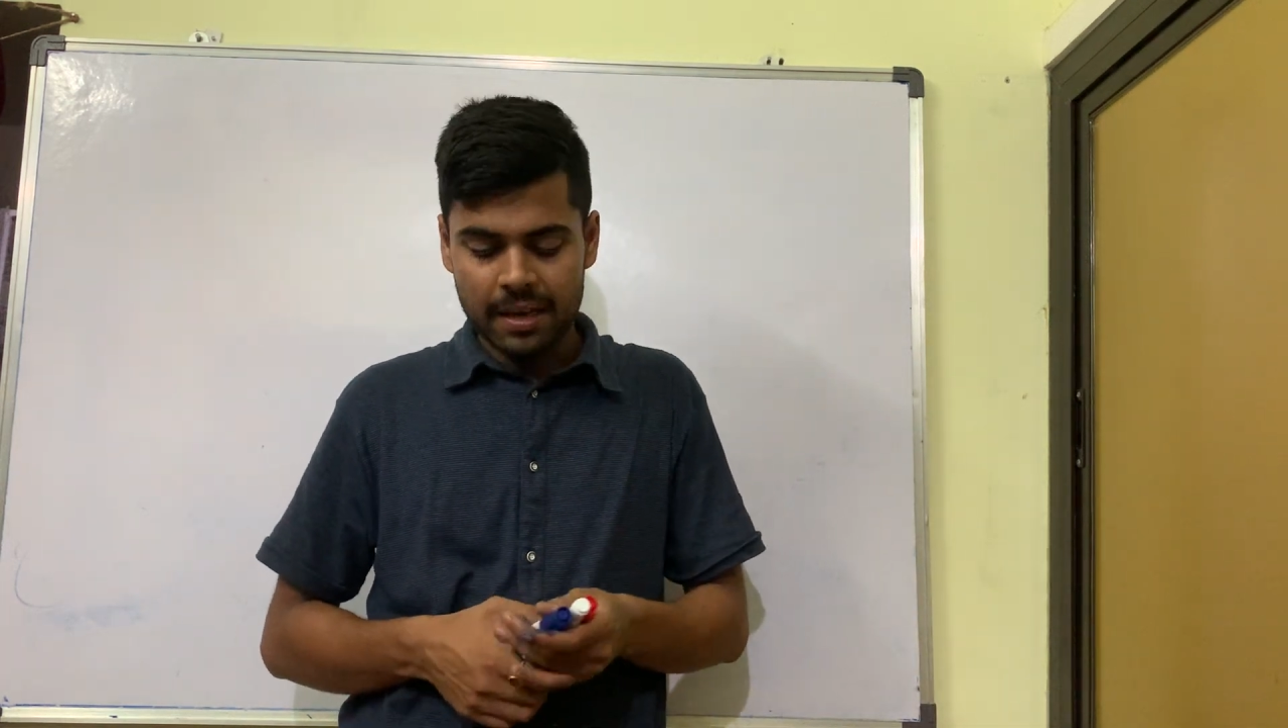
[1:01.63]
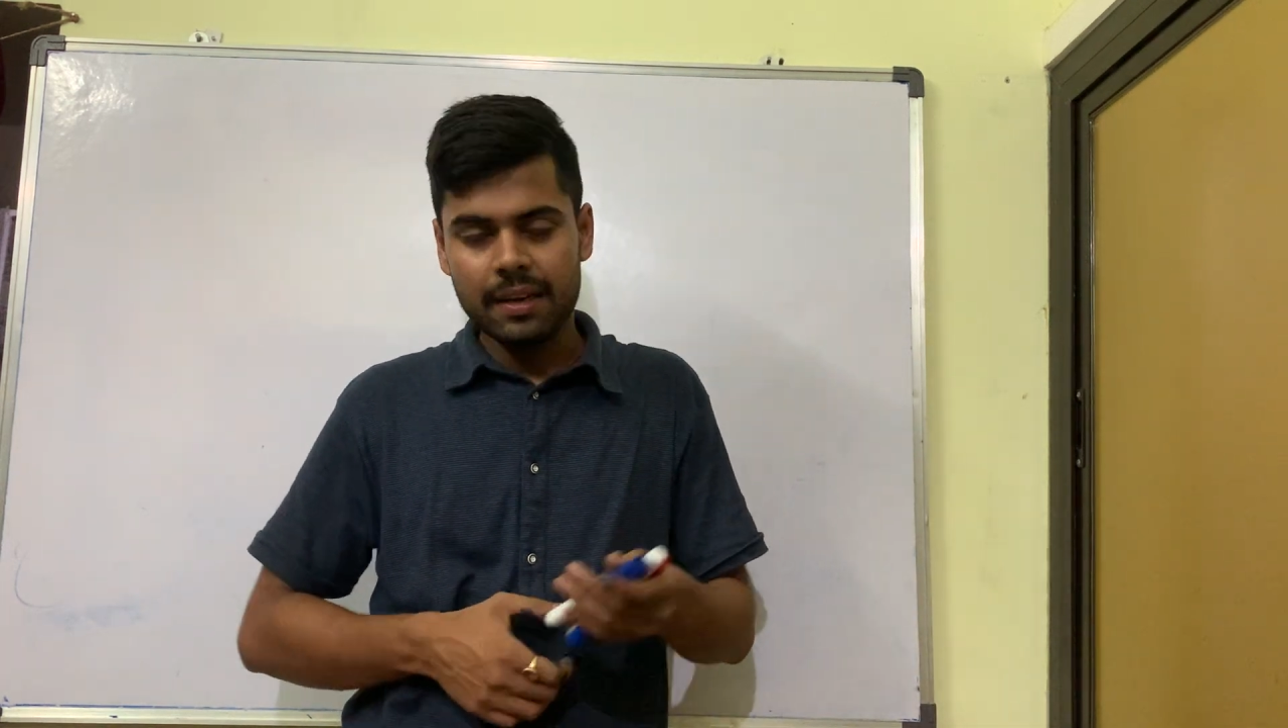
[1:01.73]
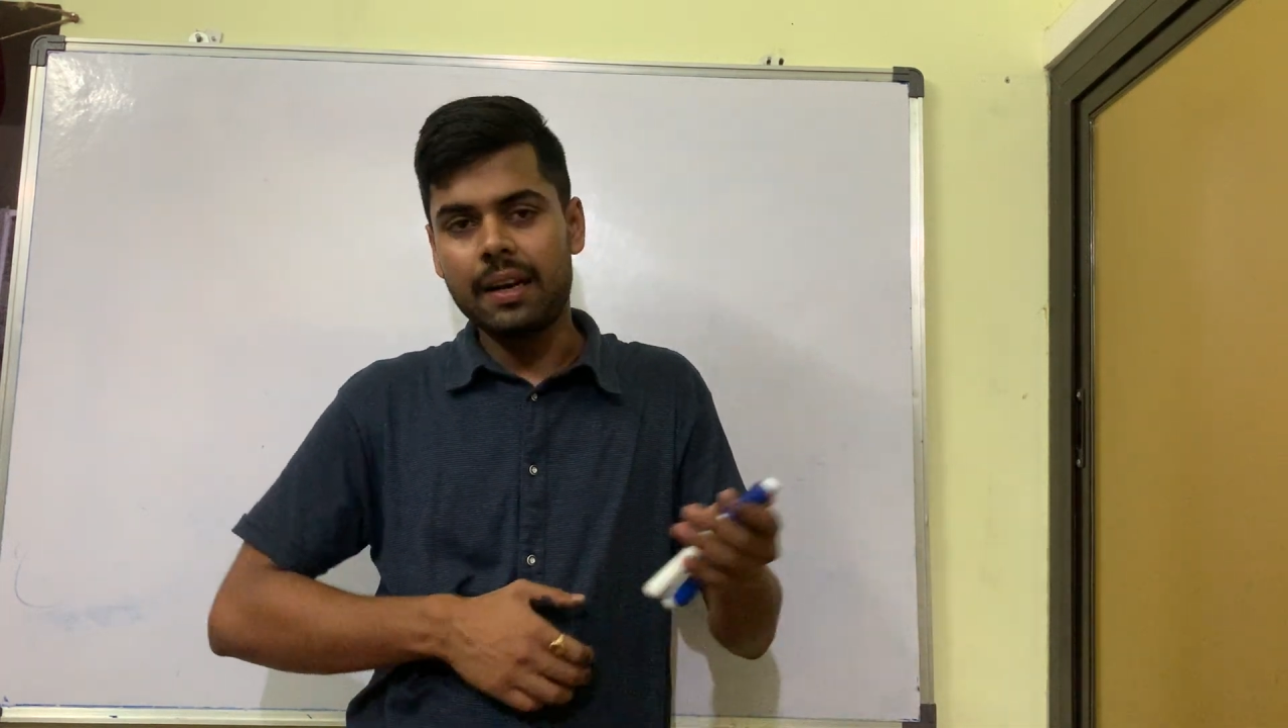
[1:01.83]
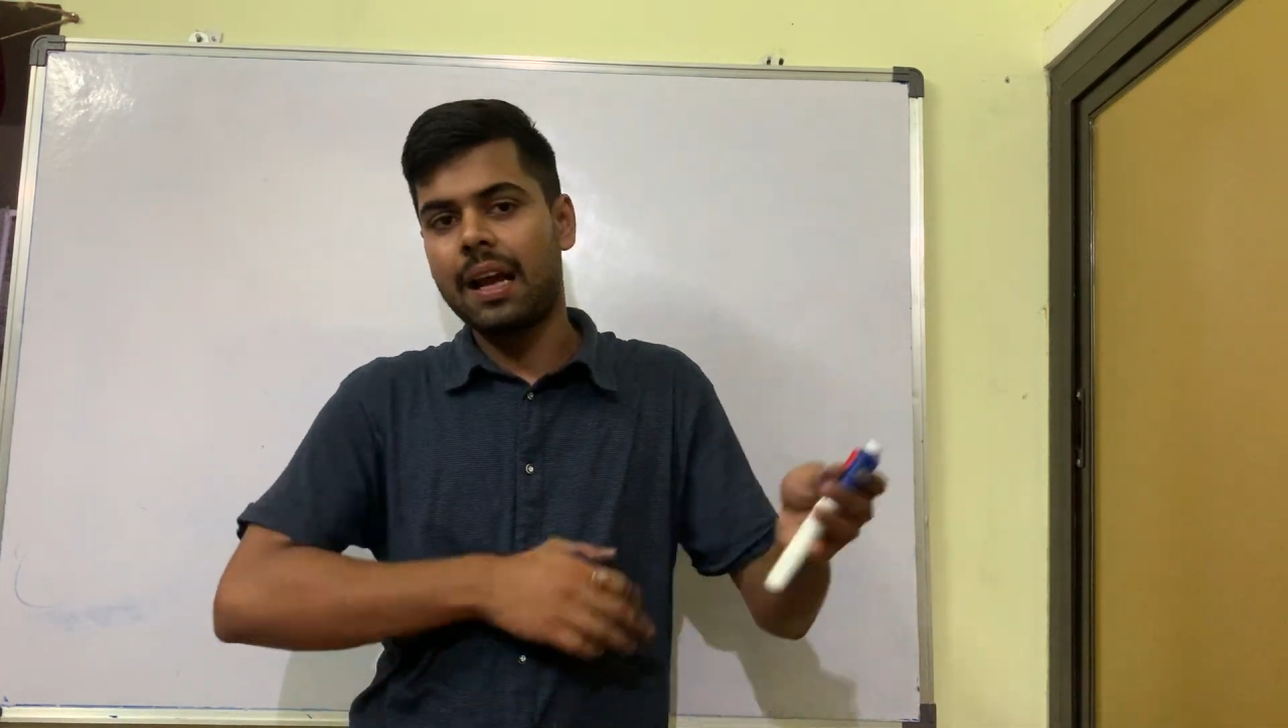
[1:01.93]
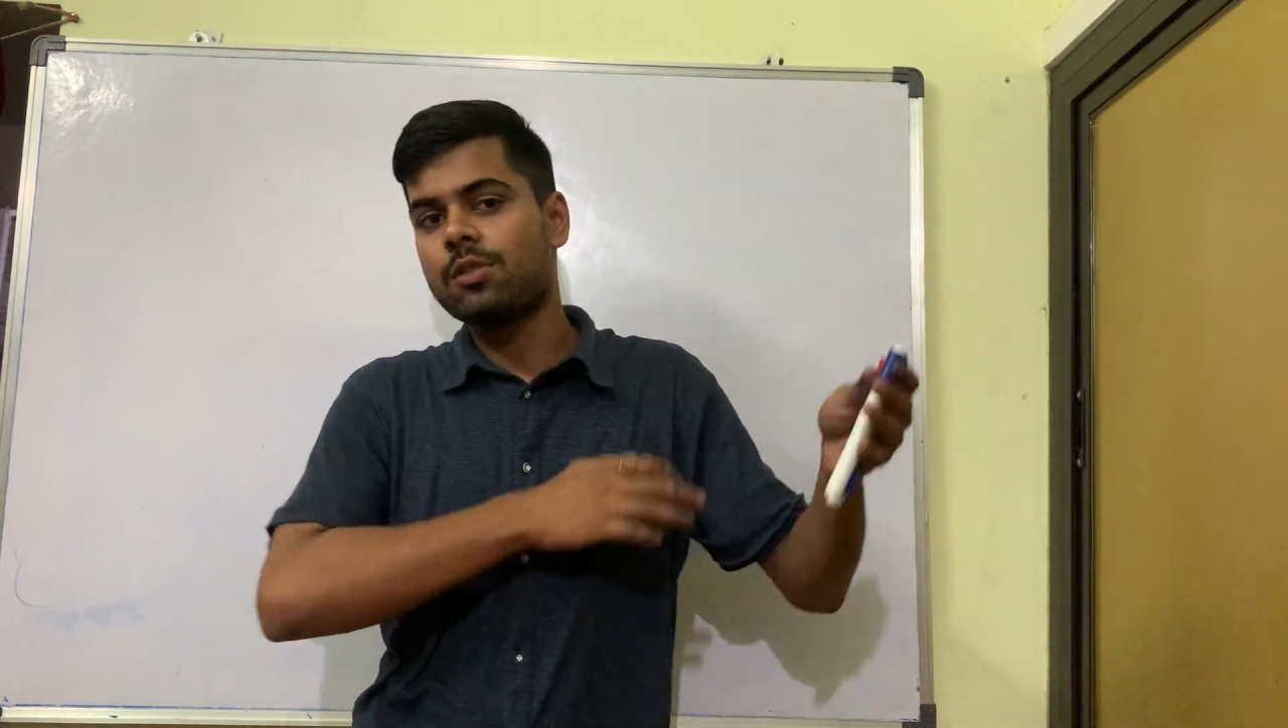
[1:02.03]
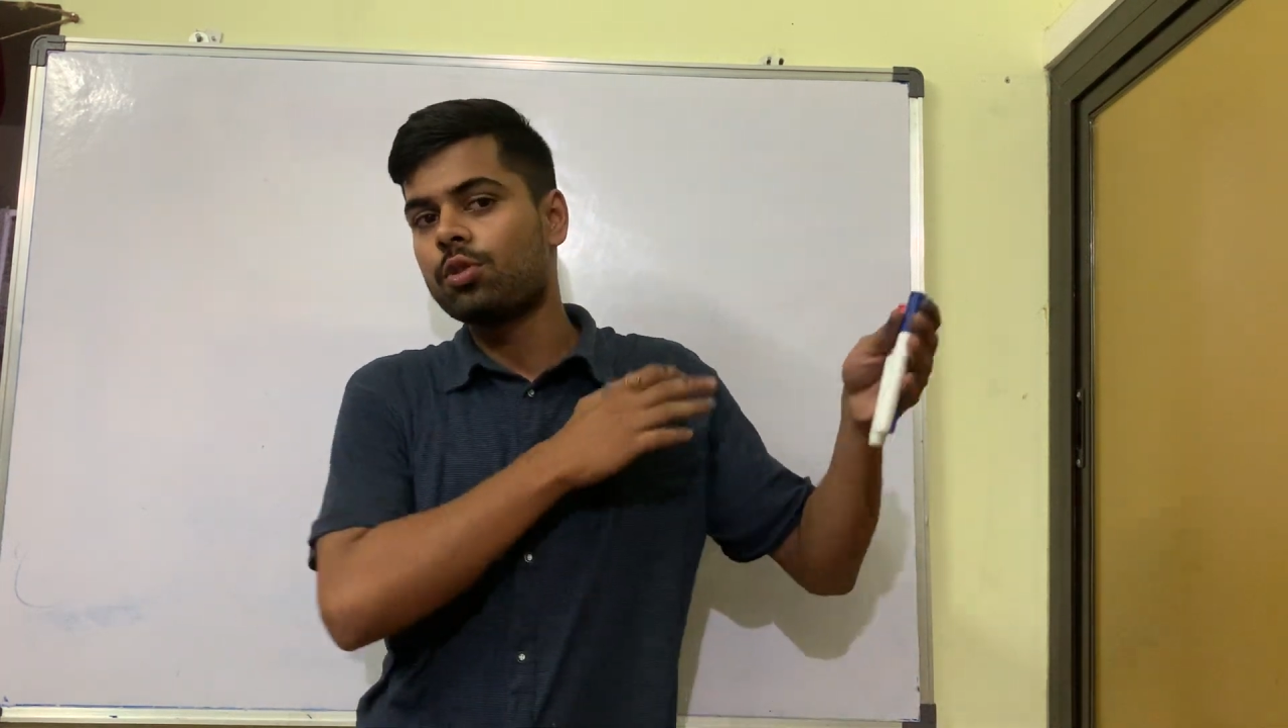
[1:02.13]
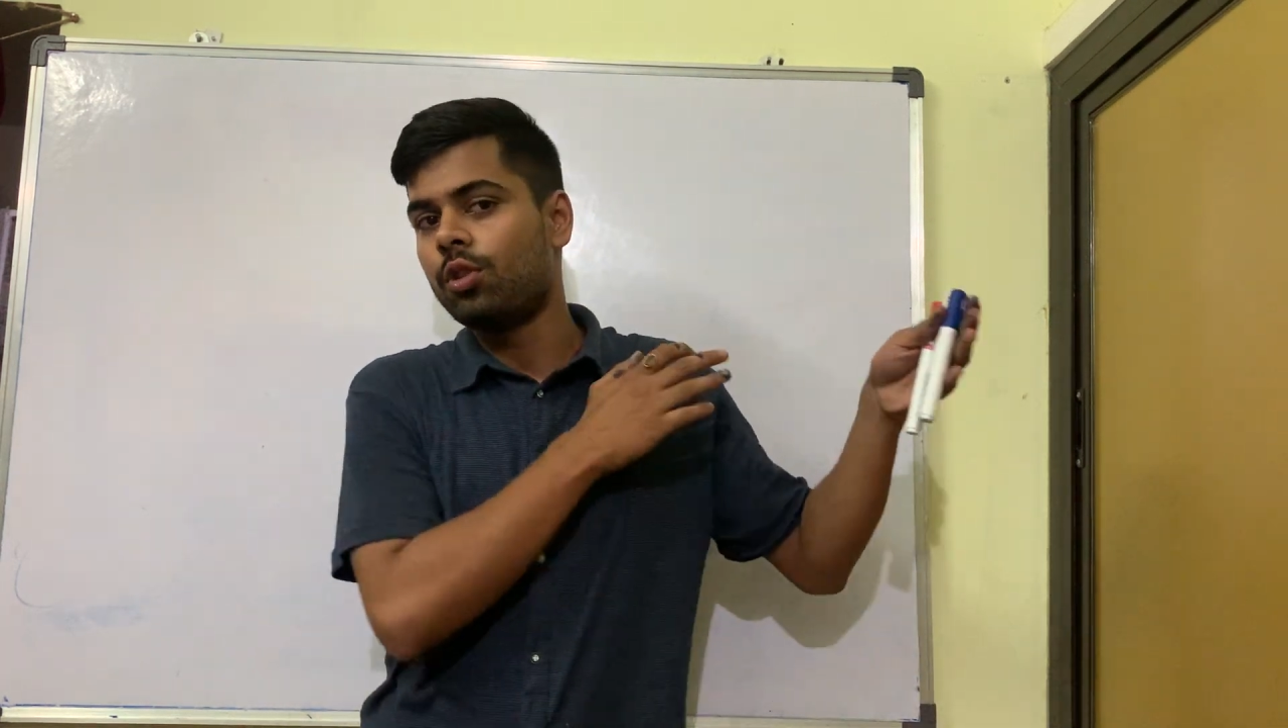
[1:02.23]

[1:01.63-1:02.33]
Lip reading: that I should